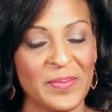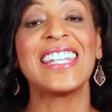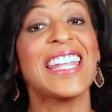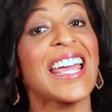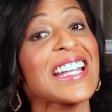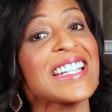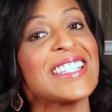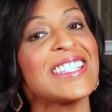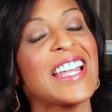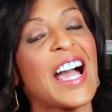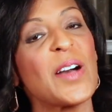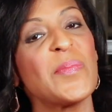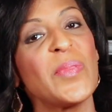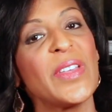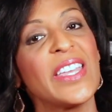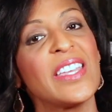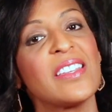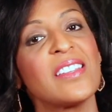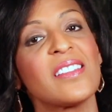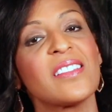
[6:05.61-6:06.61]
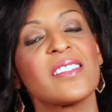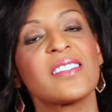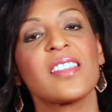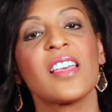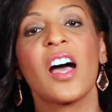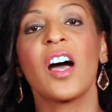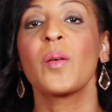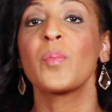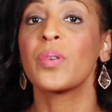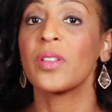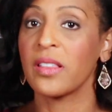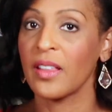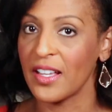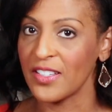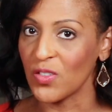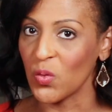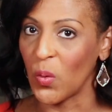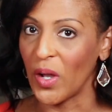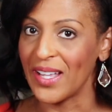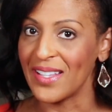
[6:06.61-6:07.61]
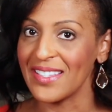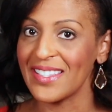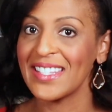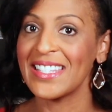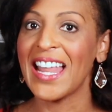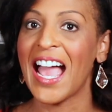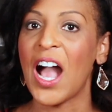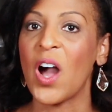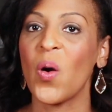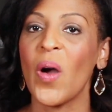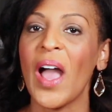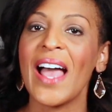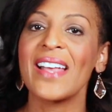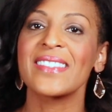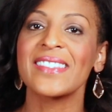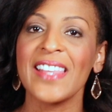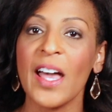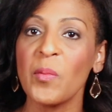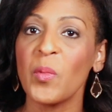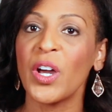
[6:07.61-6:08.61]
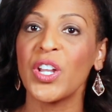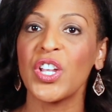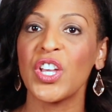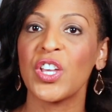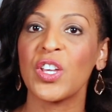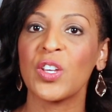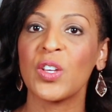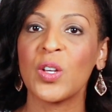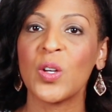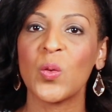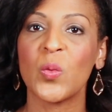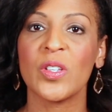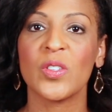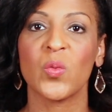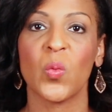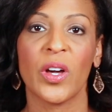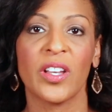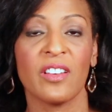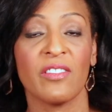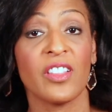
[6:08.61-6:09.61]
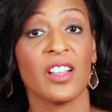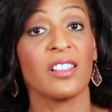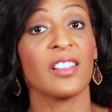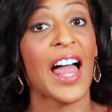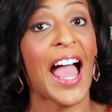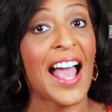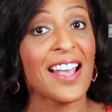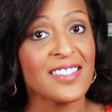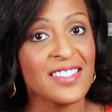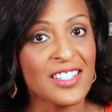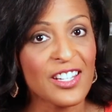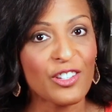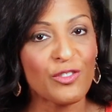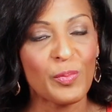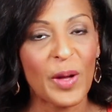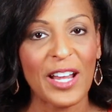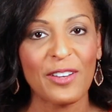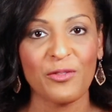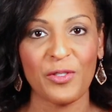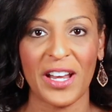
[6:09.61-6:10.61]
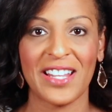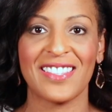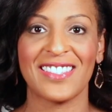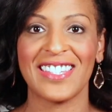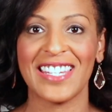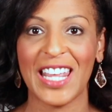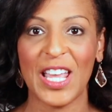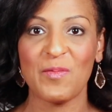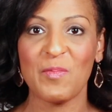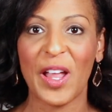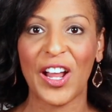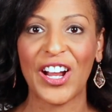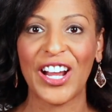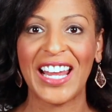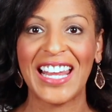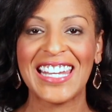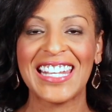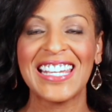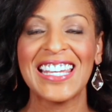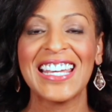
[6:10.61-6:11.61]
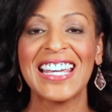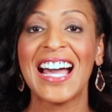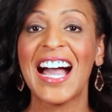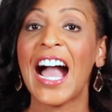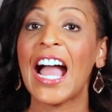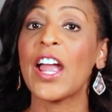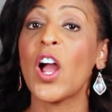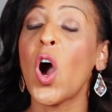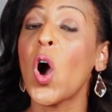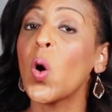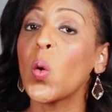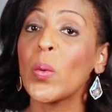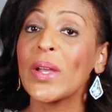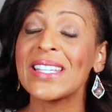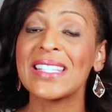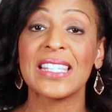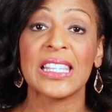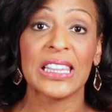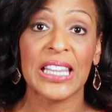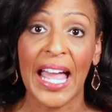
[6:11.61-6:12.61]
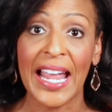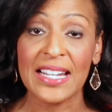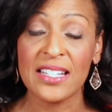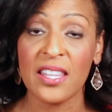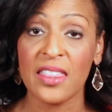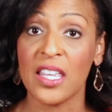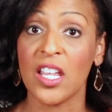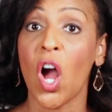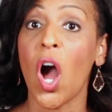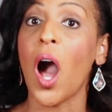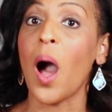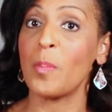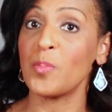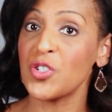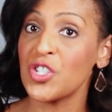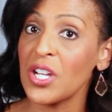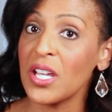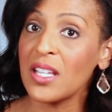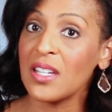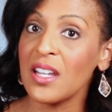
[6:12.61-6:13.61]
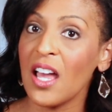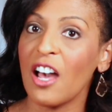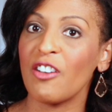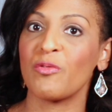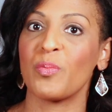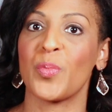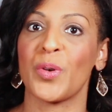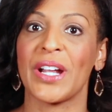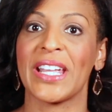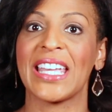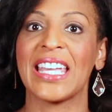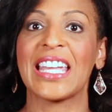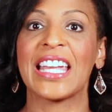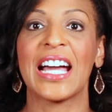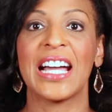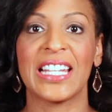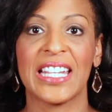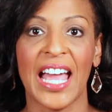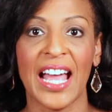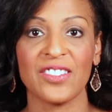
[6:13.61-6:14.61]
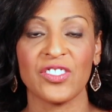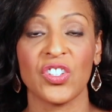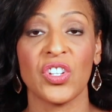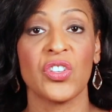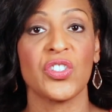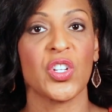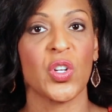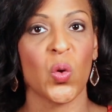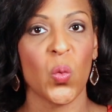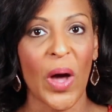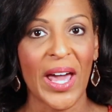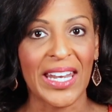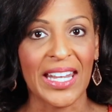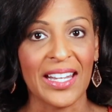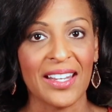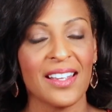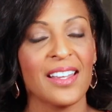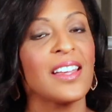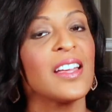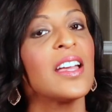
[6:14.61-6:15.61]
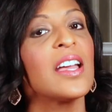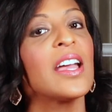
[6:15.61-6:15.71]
Next up is plus ones. Now, as someone who was one of the last of my friends to get married, I always liked the option of bringing a guest to a wedding.